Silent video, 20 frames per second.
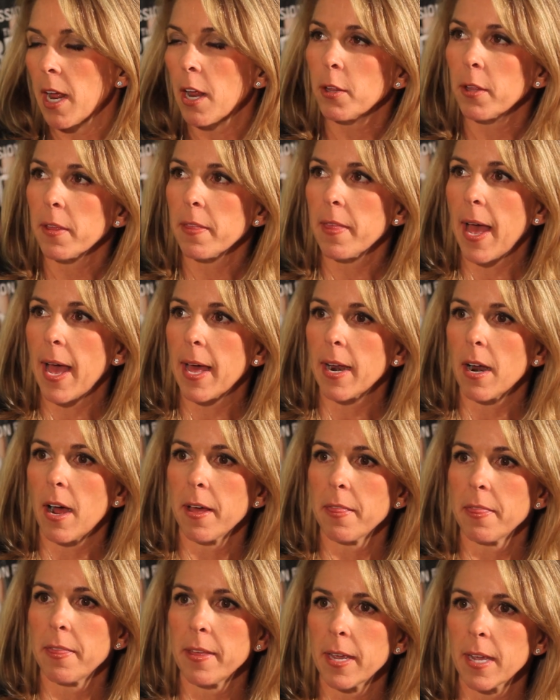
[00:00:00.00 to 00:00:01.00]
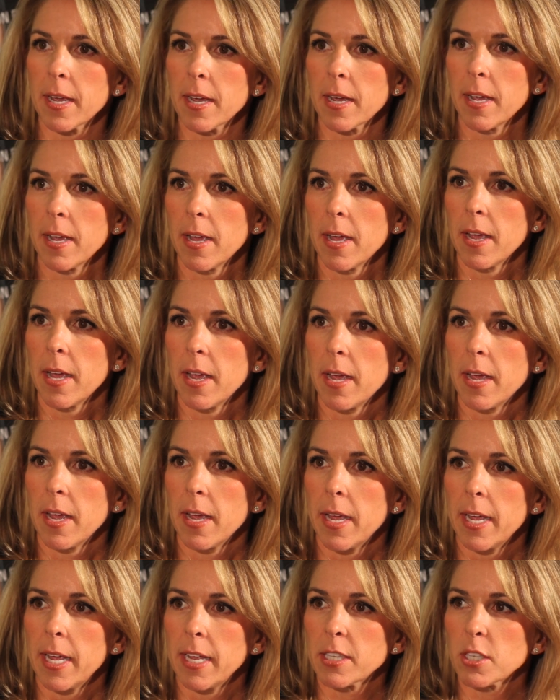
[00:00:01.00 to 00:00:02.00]
Not only that, I think
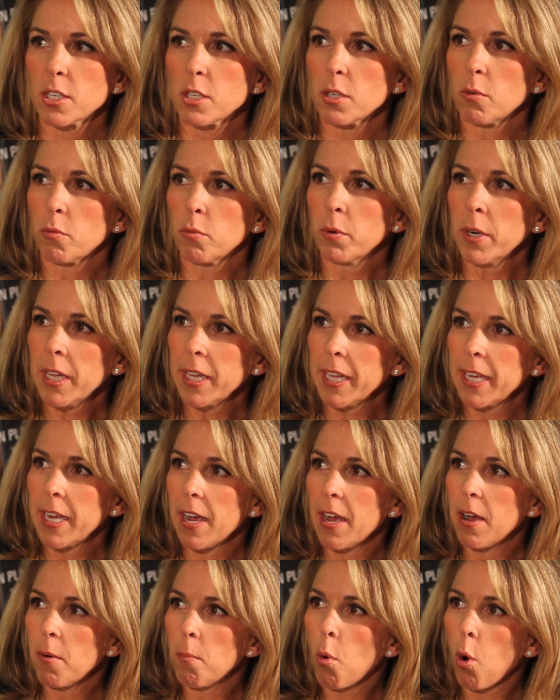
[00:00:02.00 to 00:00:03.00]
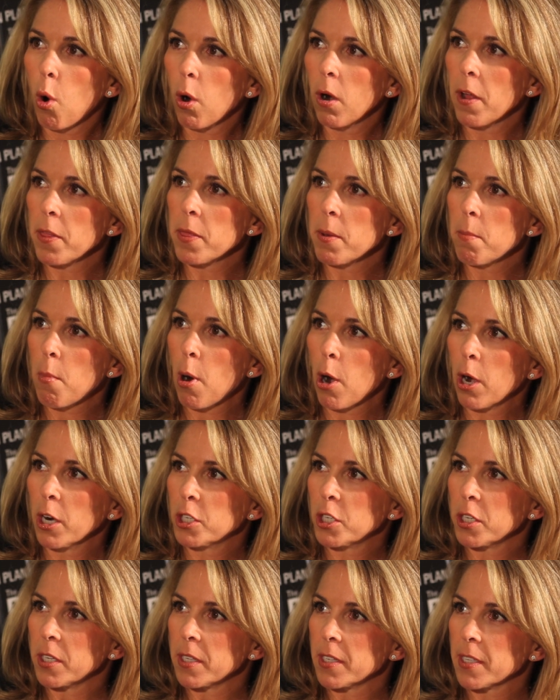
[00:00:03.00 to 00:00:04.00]
it's really more on the
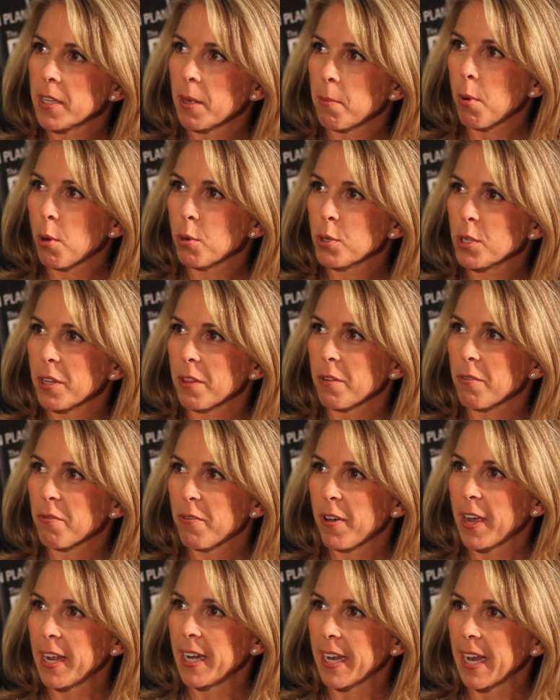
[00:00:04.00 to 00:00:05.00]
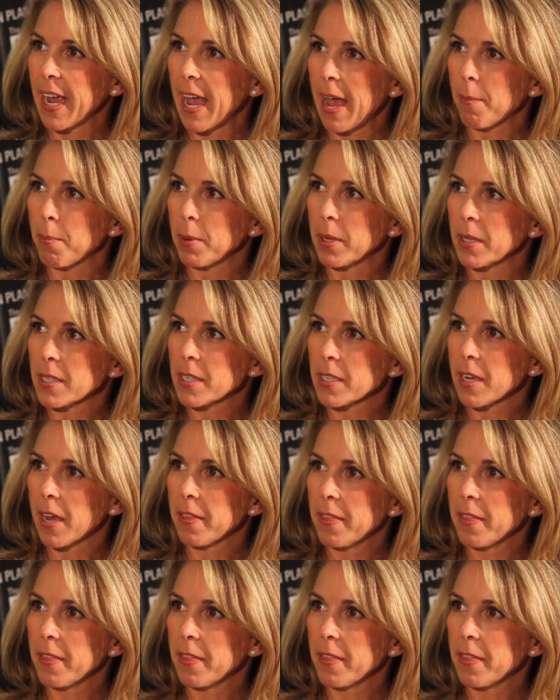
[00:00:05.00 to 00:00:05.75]
margins that most of the fighting happens.